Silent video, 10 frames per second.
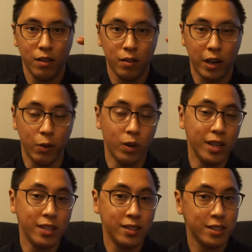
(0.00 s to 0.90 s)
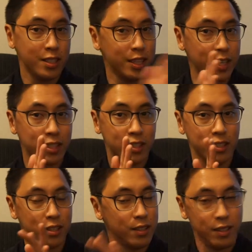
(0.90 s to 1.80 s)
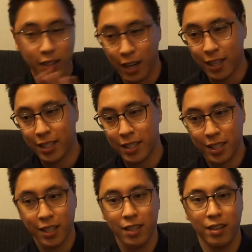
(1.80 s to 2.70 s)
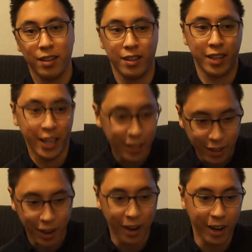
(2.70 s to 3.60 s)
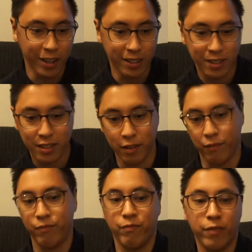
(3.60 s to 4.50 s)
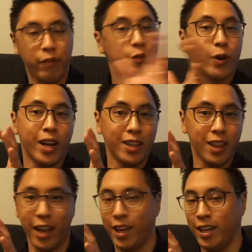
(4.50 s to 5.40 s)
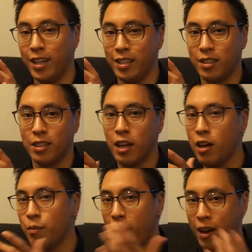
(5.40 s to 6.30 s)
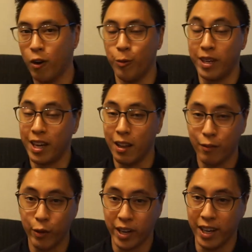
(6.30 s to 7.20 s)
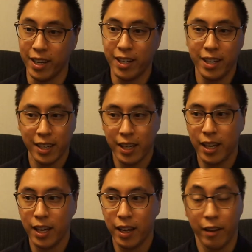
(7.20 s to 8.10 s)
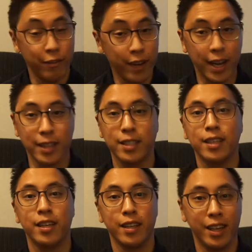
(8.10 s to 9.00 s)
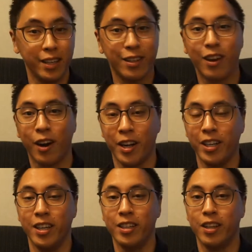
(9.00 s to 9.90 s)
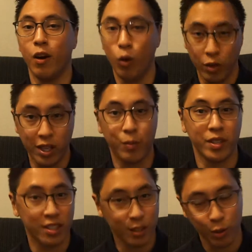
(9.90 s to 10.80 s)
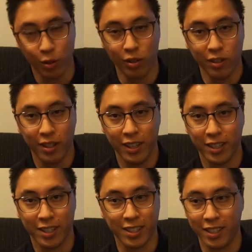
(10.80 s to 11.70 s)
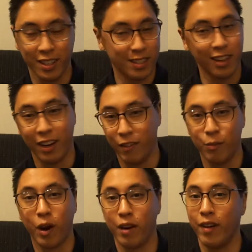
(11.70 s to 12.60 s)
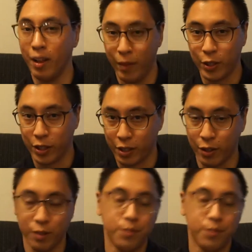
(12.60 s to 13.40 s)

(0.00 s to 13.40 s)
grade 1 to 6, not kindergarten to 5th grade like it is back home in California. In fact, kindergarten is a whole separate school. It's not even part of elementary school.